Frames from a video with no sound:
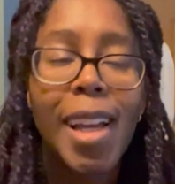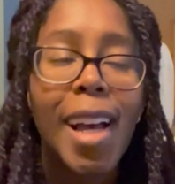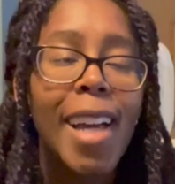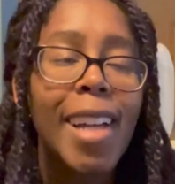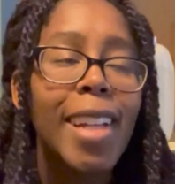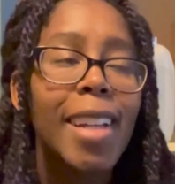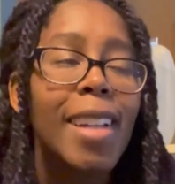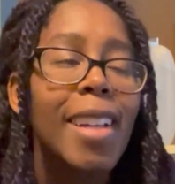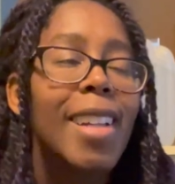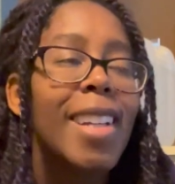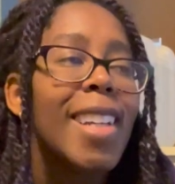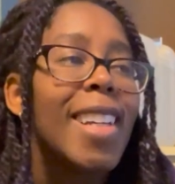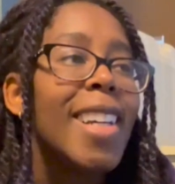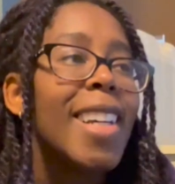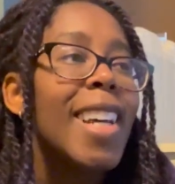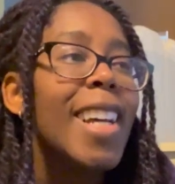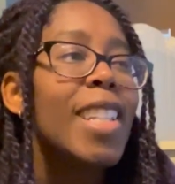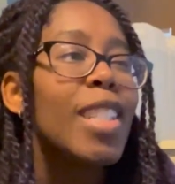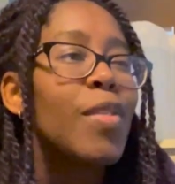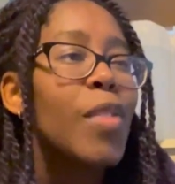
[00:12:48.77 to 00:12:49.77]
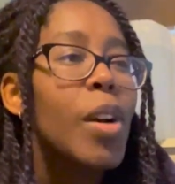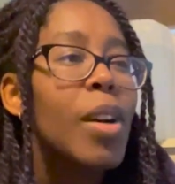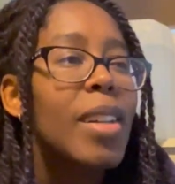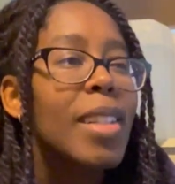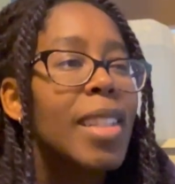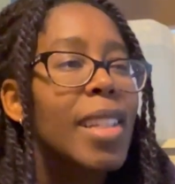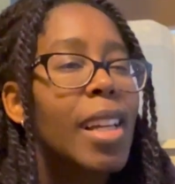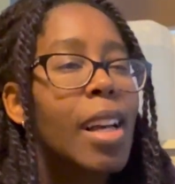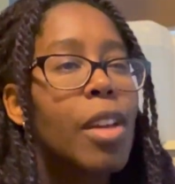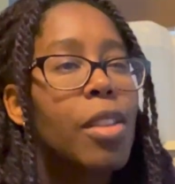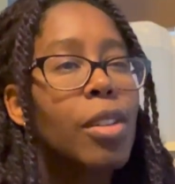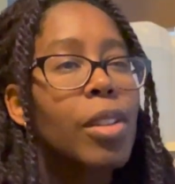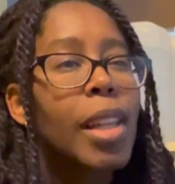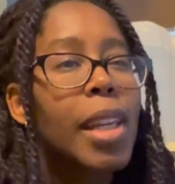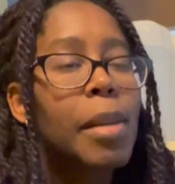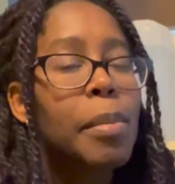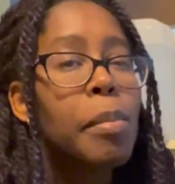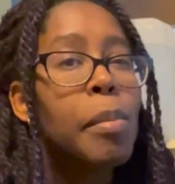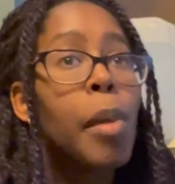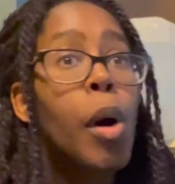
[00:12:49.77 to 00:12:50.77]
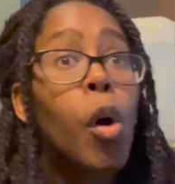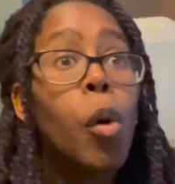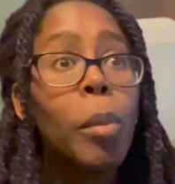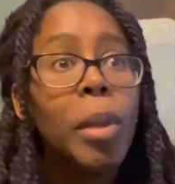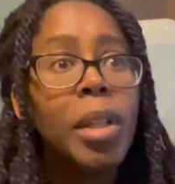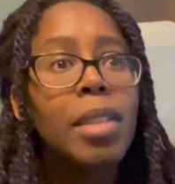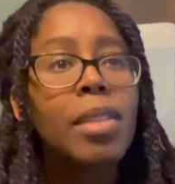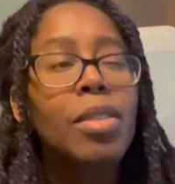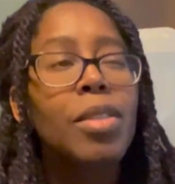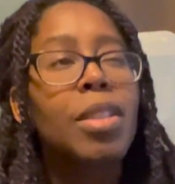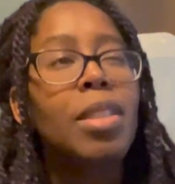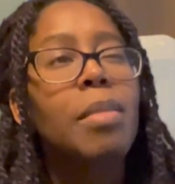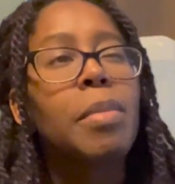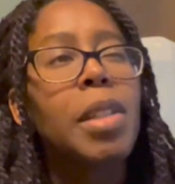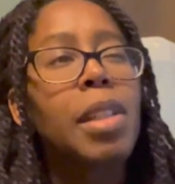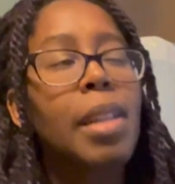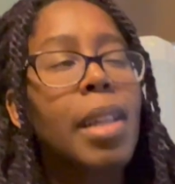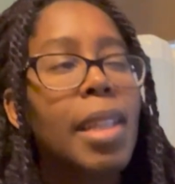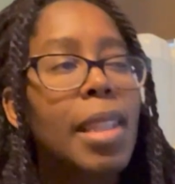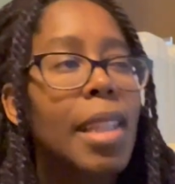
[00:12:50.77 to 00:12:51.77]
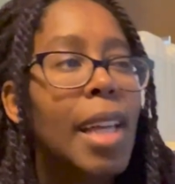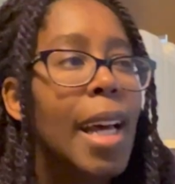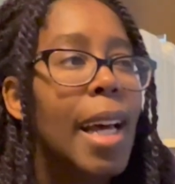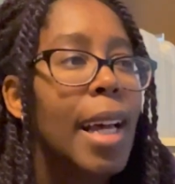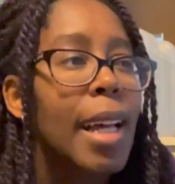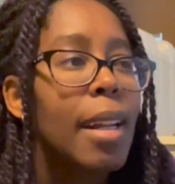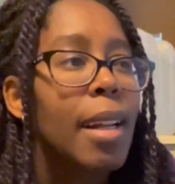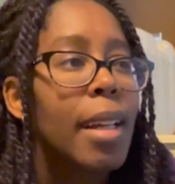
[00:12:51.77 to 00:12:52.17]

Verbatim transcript: I as far as like other like moments or something like that,